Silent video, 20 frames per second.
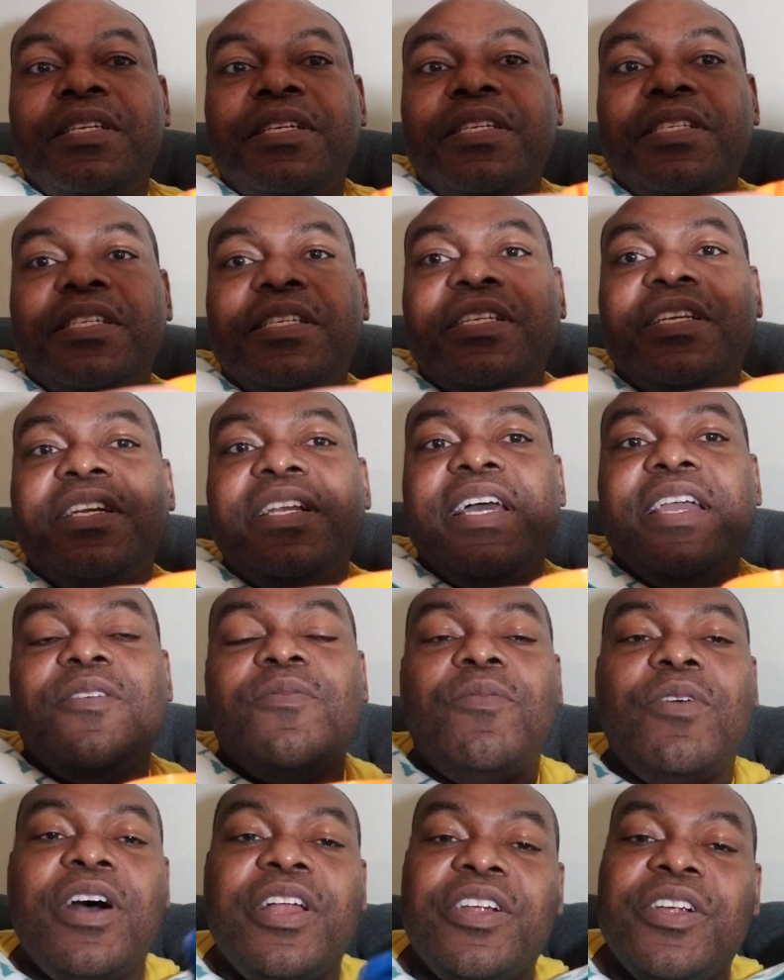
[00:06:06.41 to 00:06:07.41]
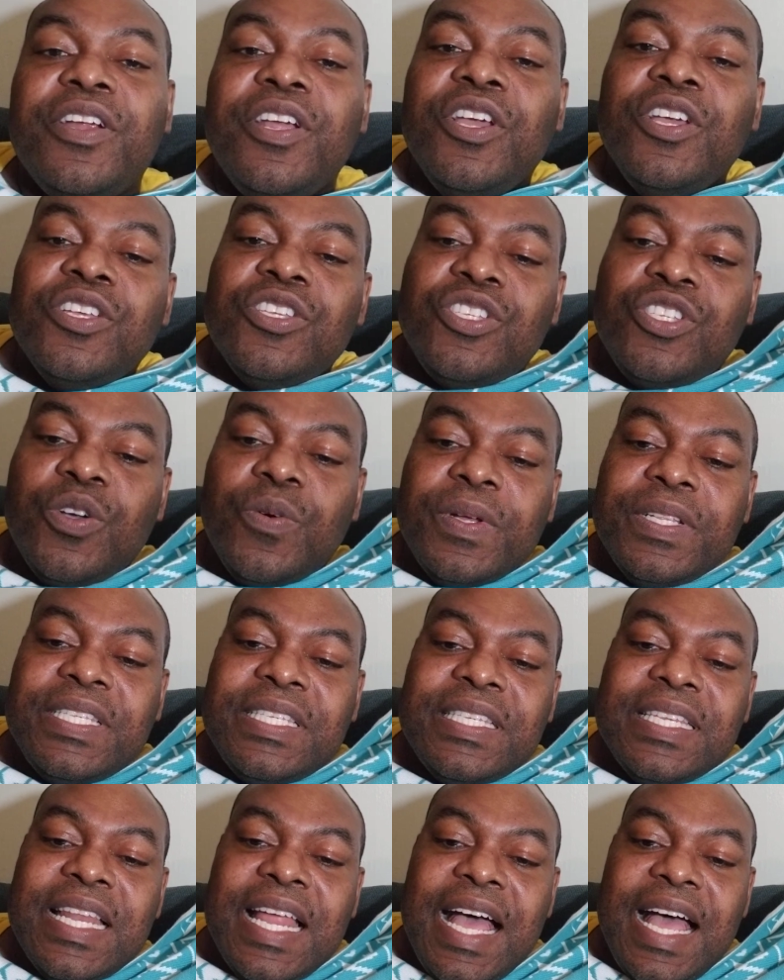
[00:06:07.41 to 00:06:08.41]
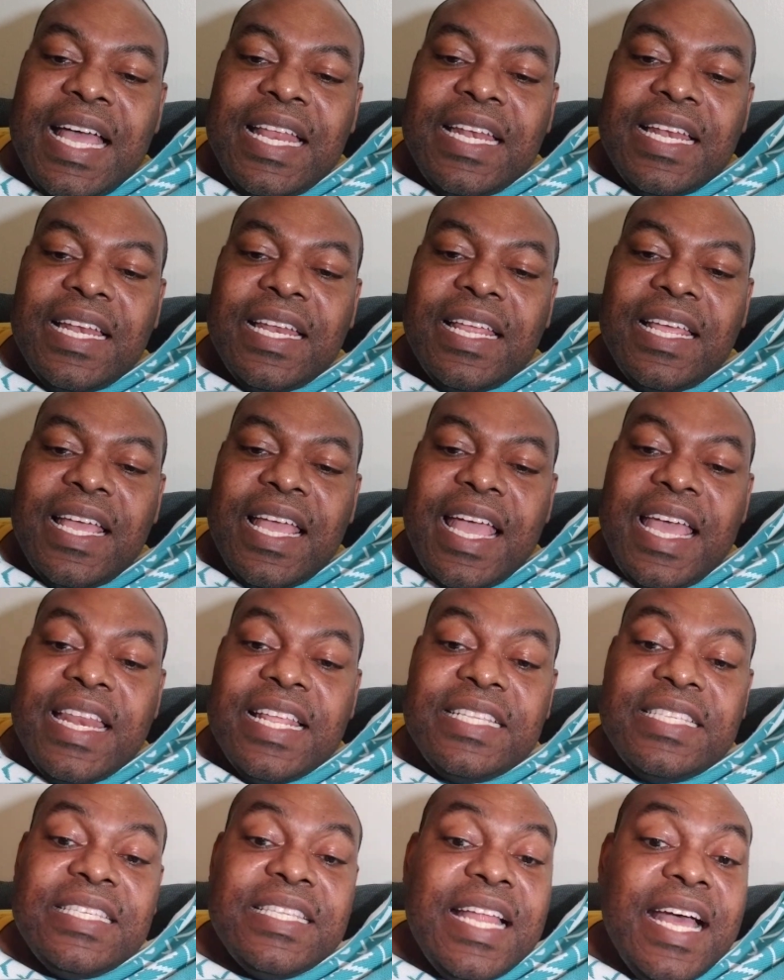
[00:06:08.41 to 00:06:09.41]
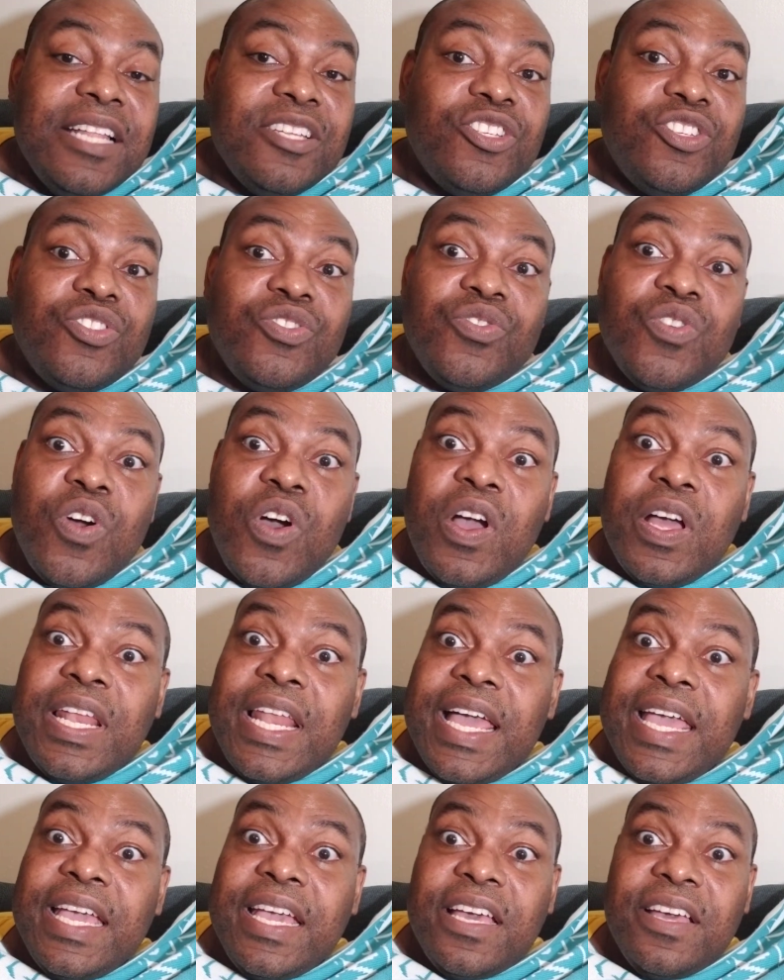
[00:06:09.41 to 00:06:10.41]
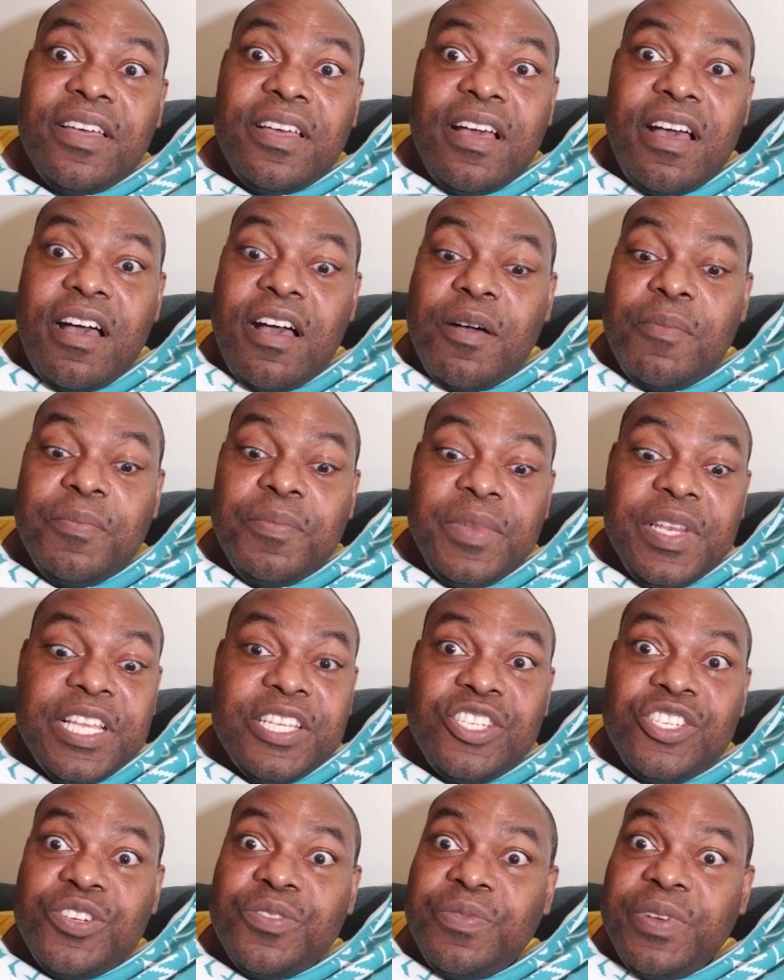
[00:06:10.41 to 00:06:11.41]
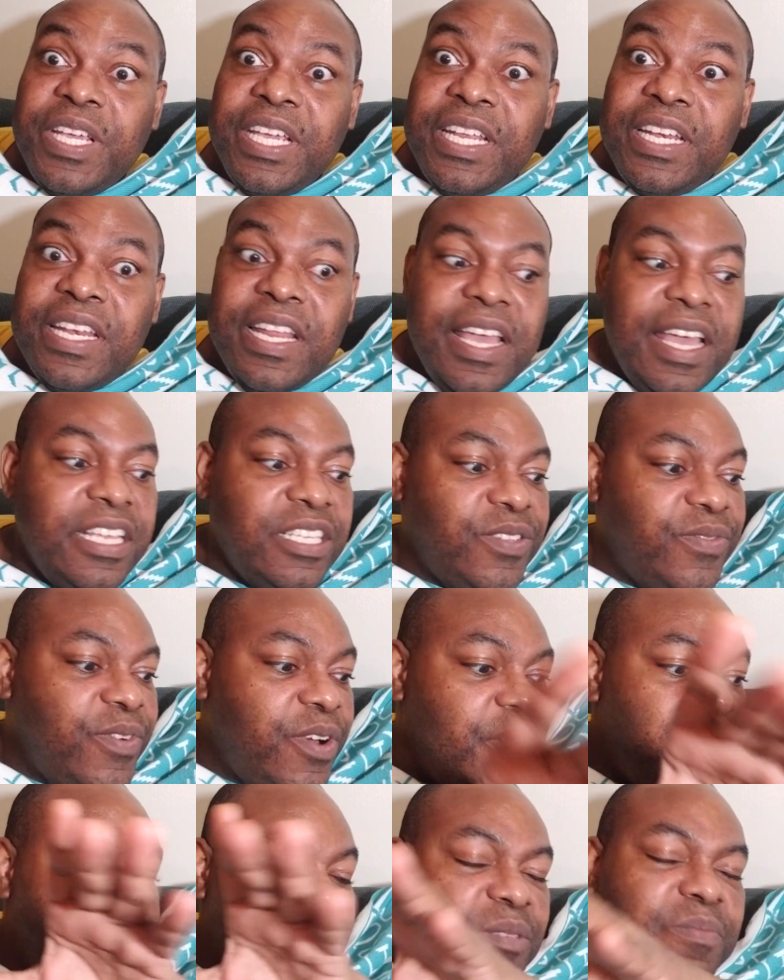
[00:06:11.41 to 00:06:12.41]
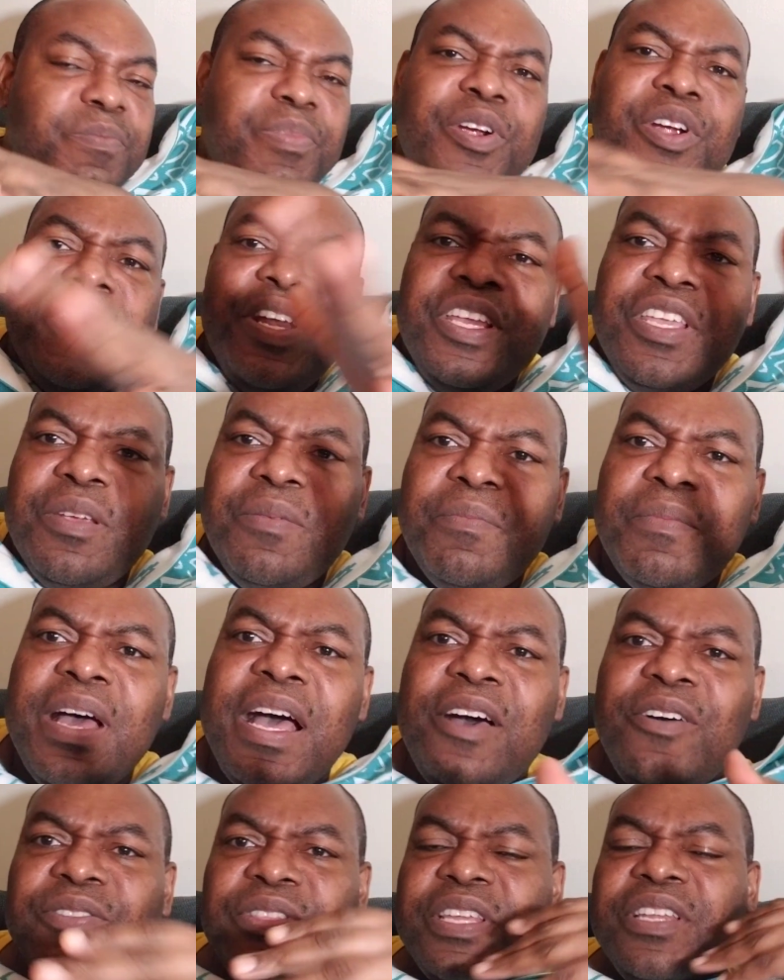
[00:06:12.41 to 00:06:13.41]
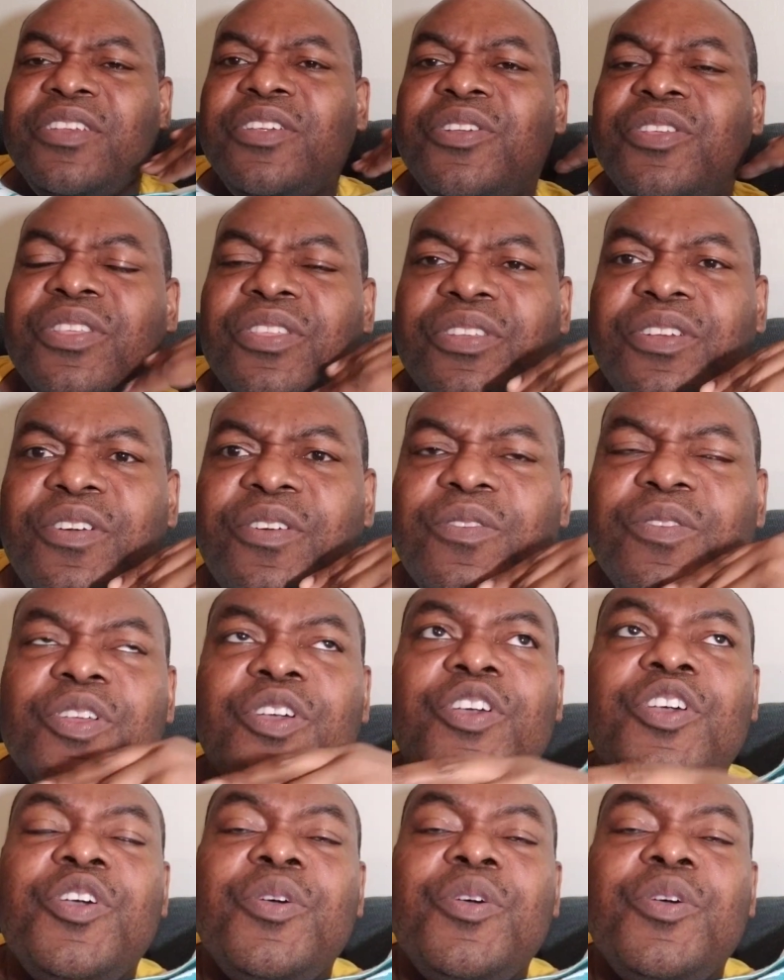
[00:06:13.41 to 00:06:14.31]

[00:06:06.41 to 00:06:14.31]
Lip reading: It's clear like water. So it's not strong like Listerine as far as burning your mouth and your throat.